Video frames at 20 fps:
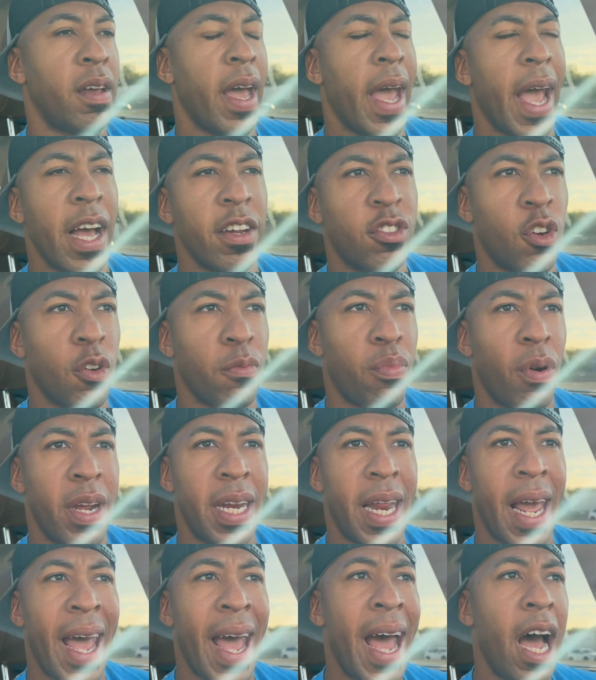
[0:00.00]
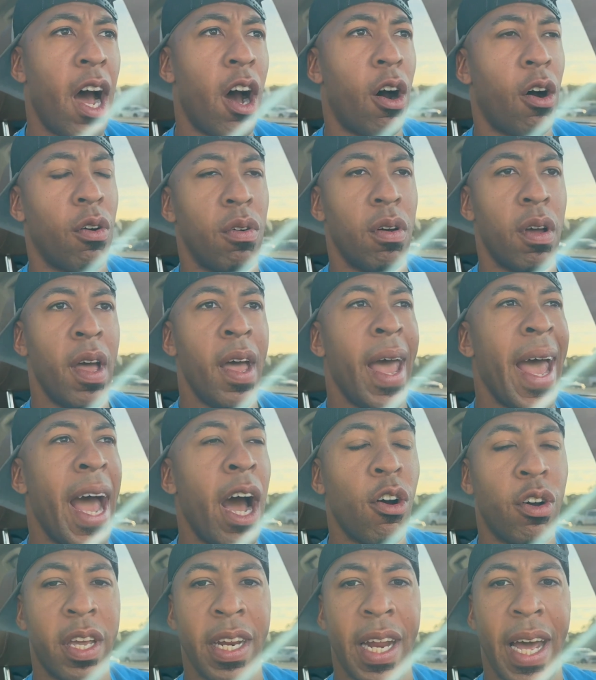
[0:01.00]
Ask your brain, how?
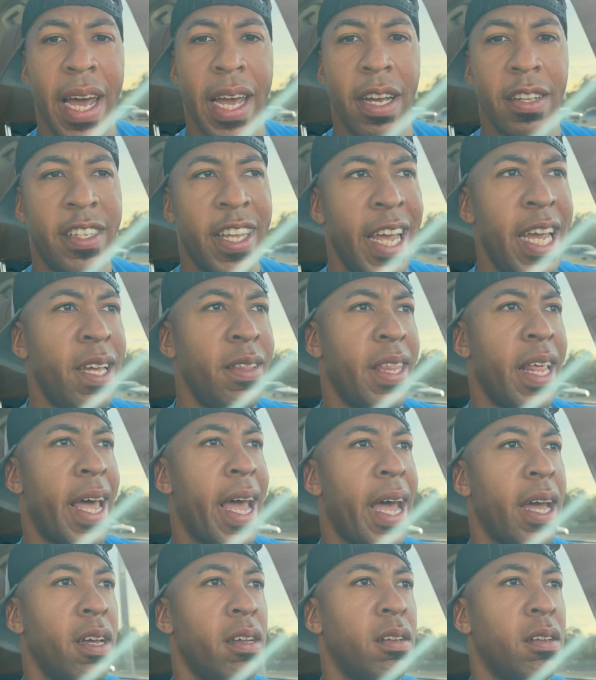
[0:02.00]
How can I attain that?